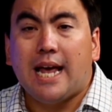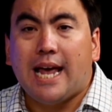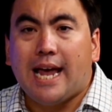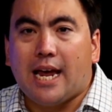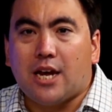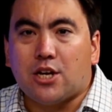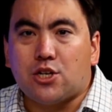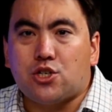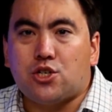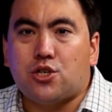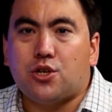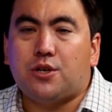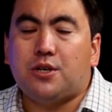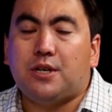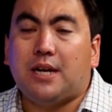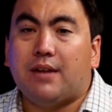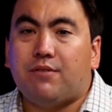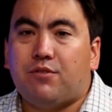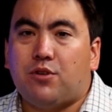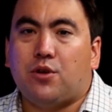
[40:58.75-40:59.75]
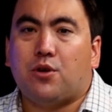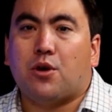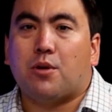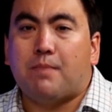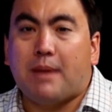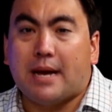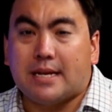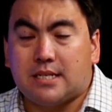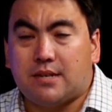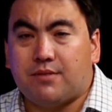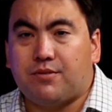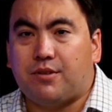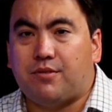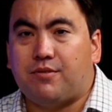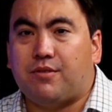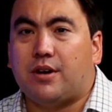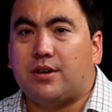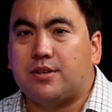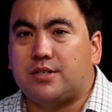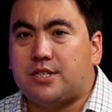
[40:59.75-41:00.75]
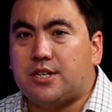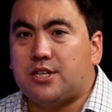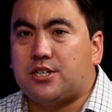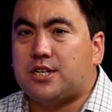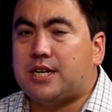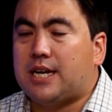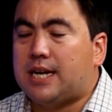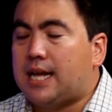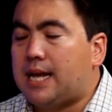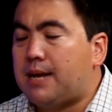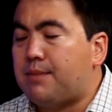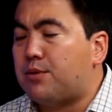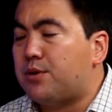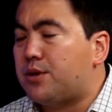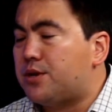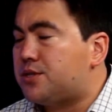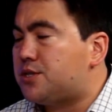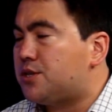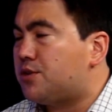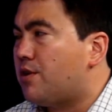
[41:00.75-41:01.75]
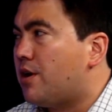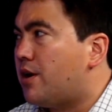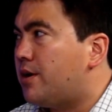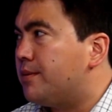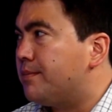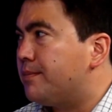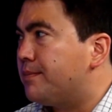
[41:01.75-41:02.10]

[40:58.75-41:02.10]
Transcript: It should give you competitive advantage and enable you to grow.